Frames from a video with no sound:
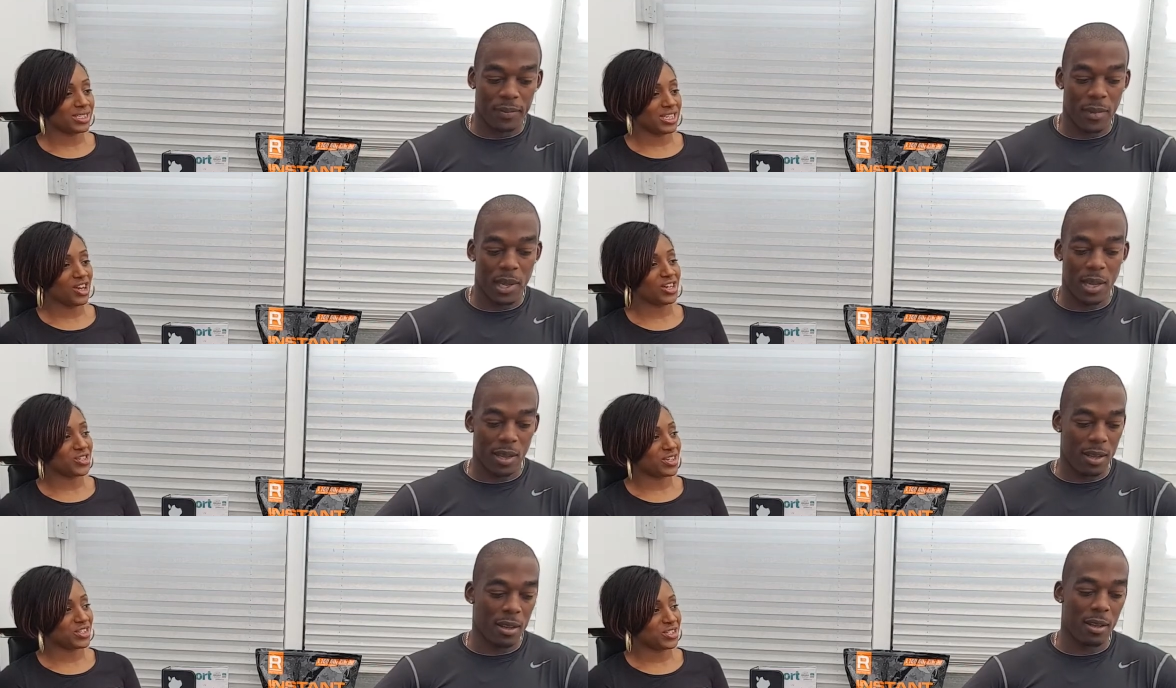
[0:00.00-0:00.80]

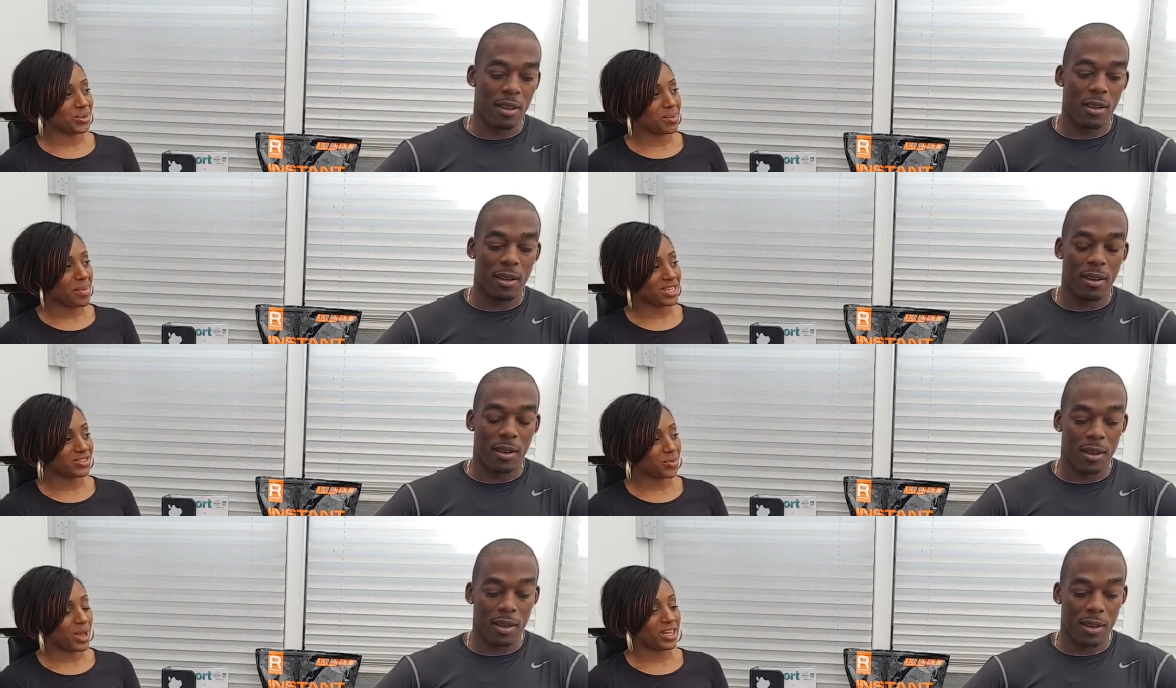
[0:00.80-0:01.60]
Speaker 1: dehydrates you in a
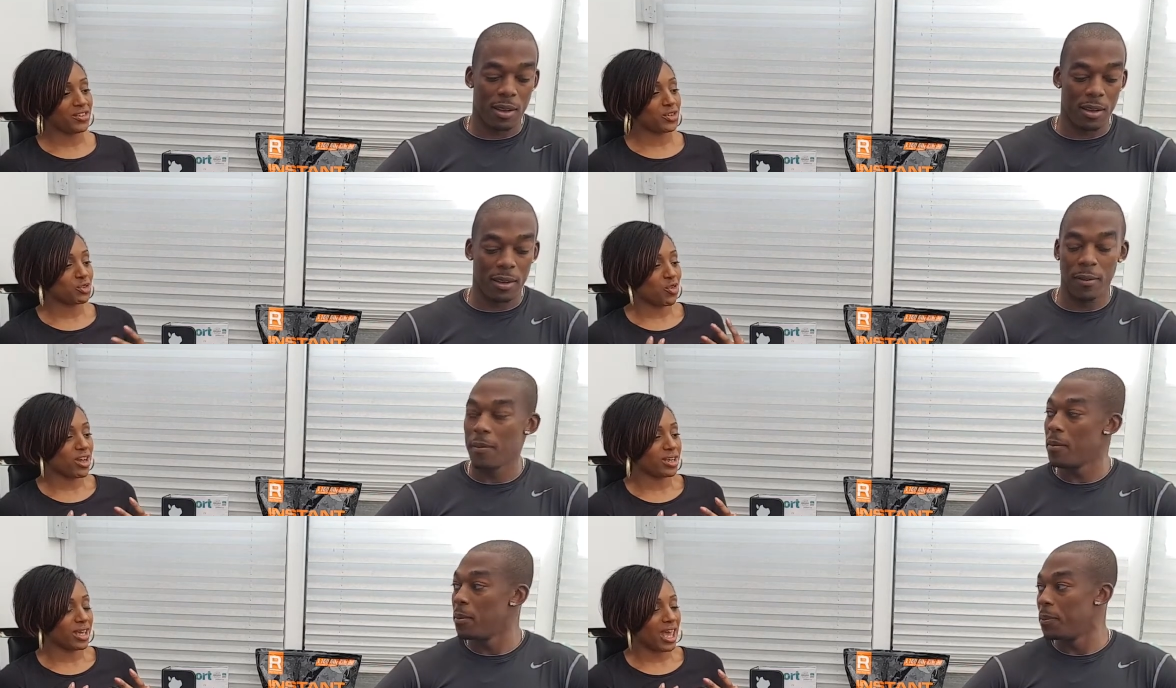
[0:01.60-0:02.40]
massive way and if you're
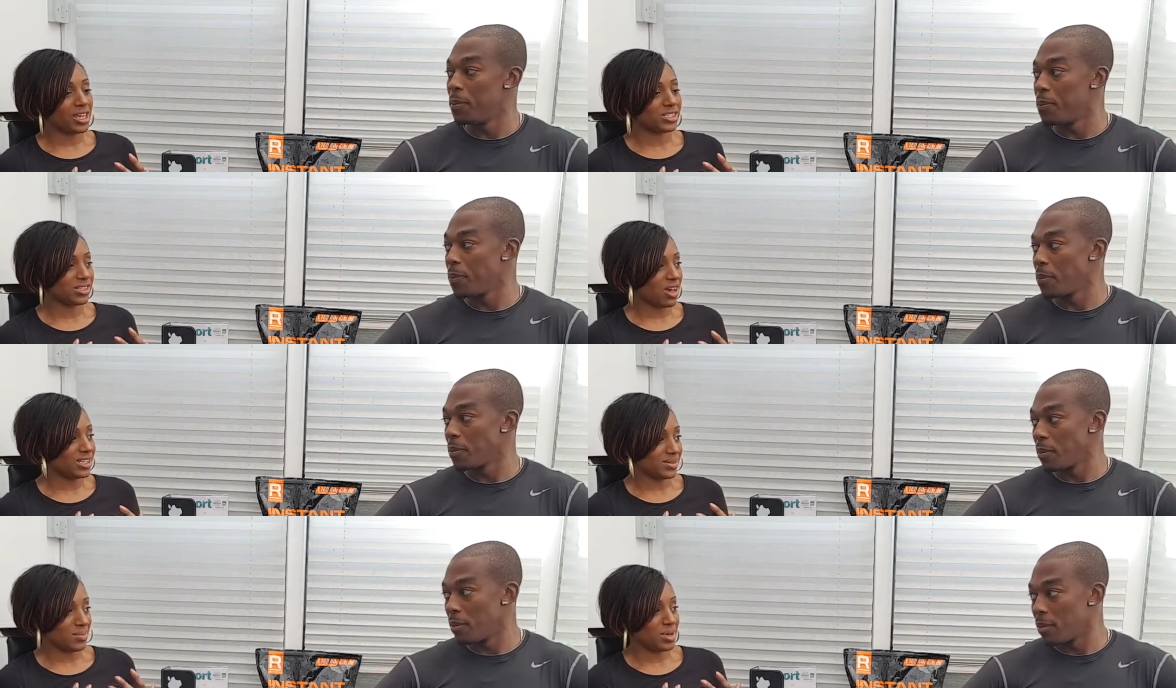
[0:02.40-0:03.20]
trying to gain
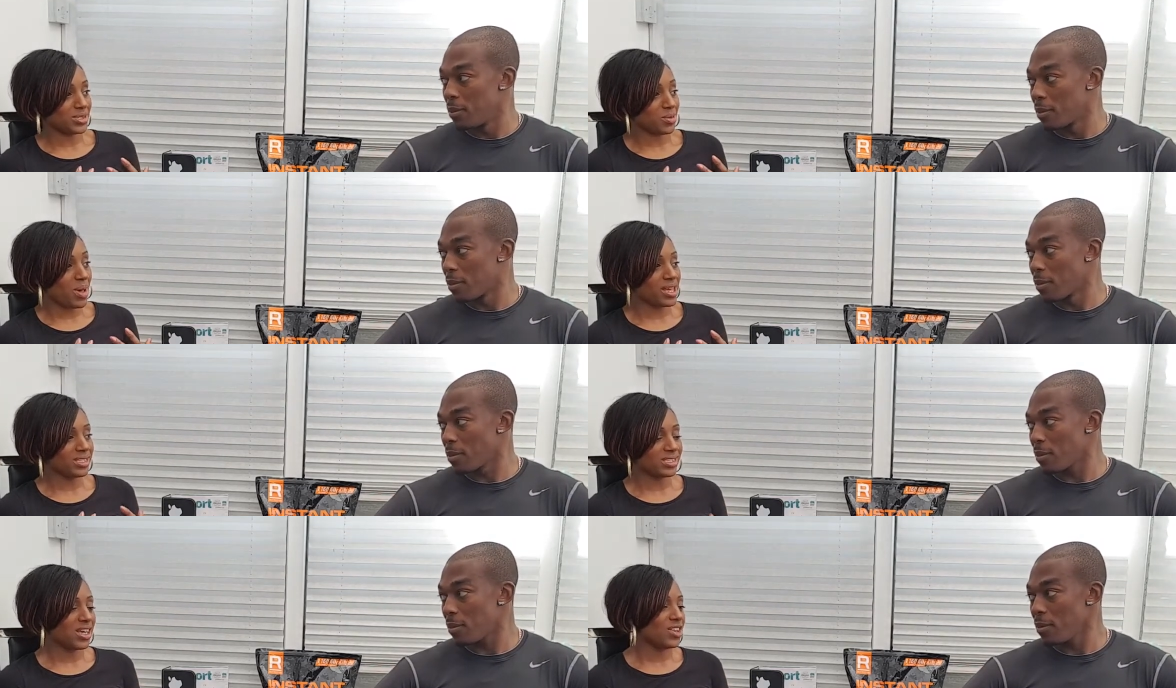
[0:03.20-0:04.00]
size and muscle
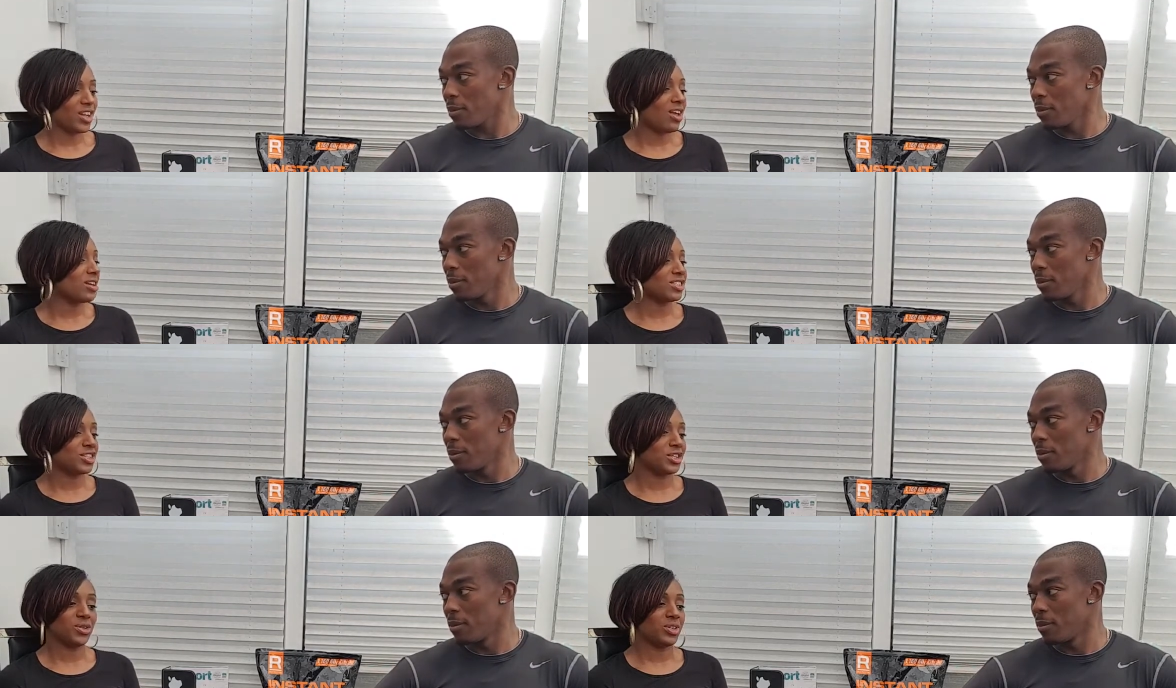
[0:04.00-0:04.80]
mass, the last thing
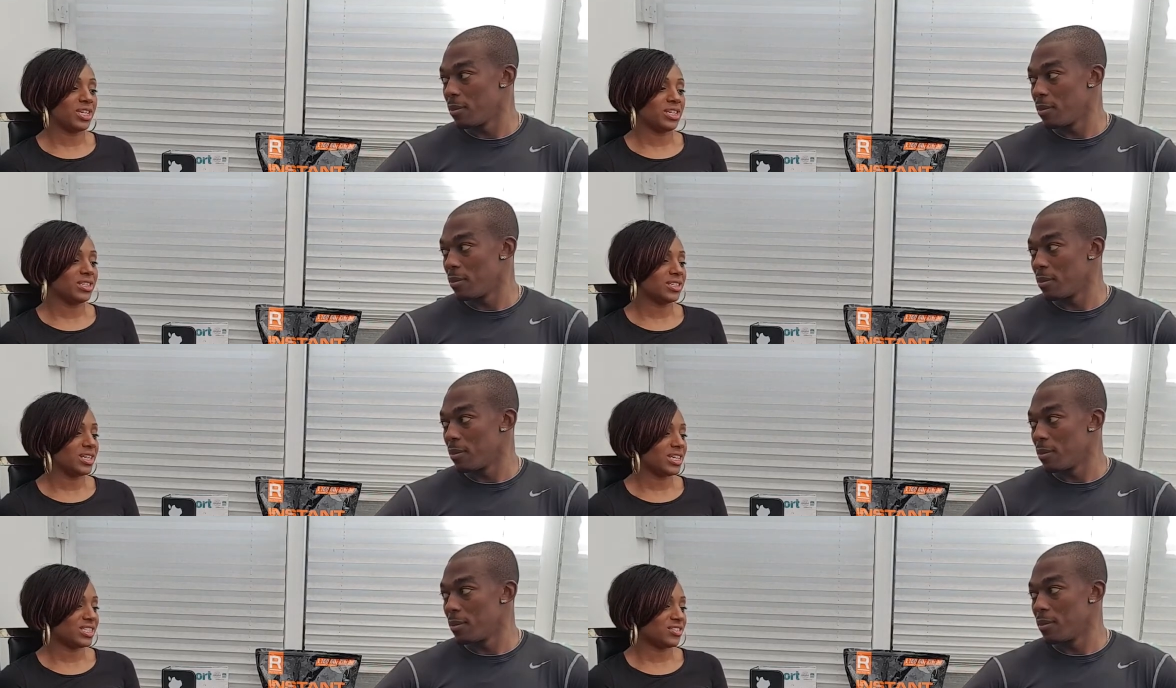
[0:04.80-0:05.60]
that you need
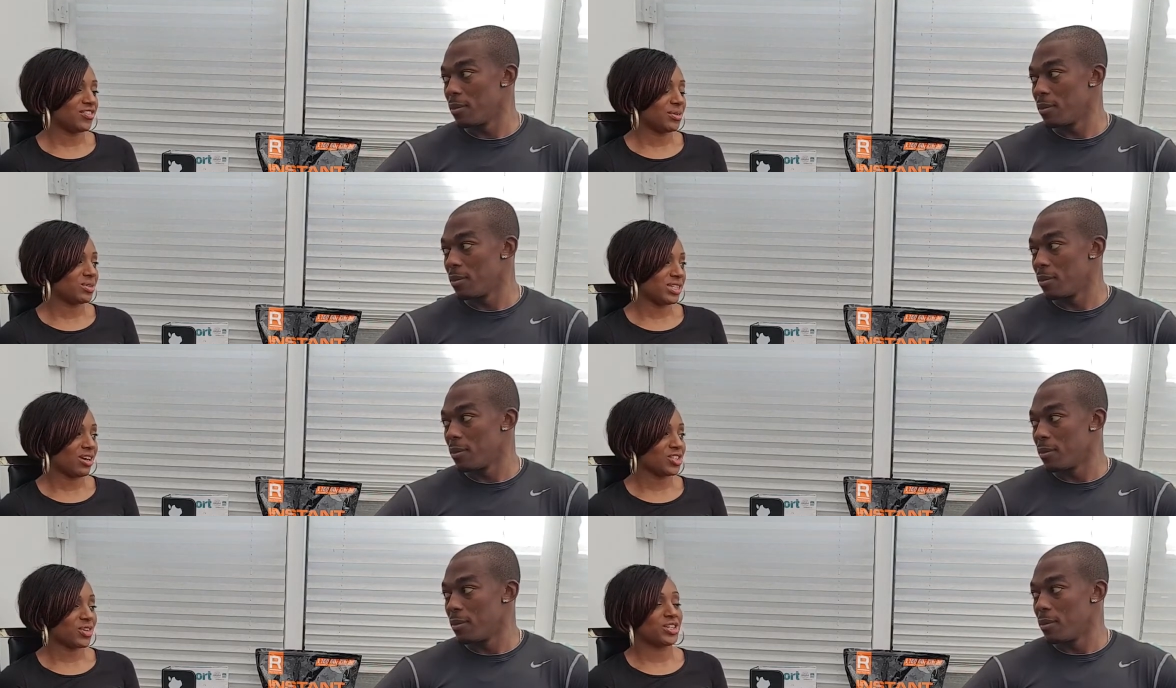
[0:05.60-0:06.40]
is to feel
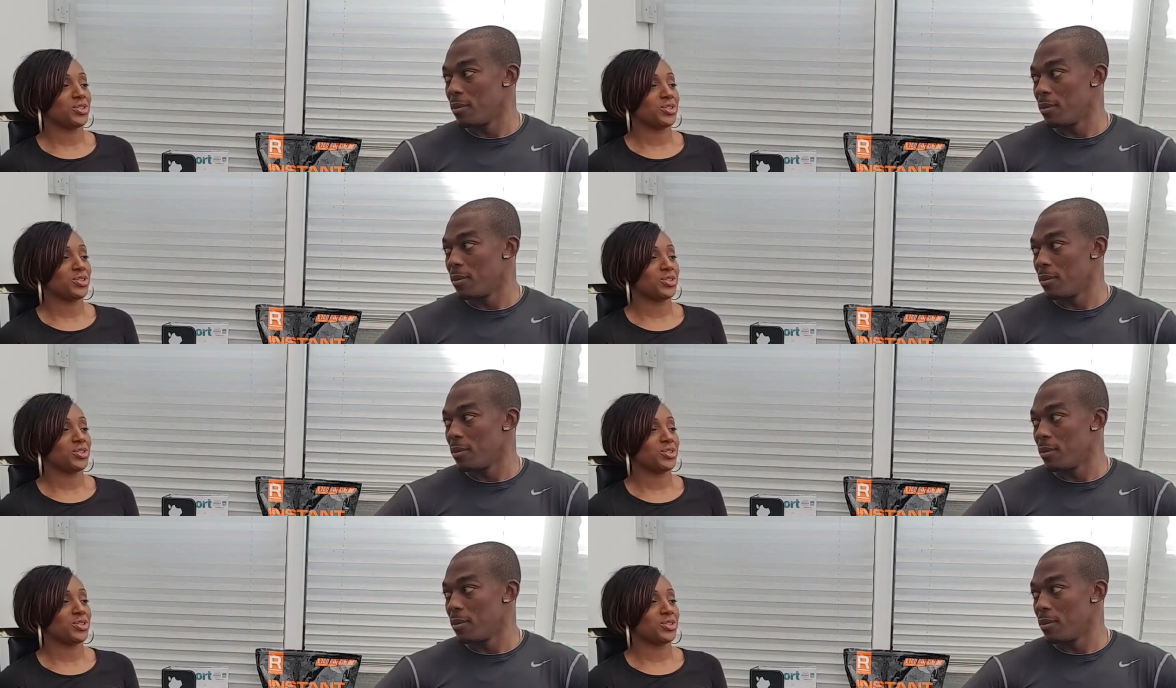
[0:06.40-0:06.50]
dehydrated.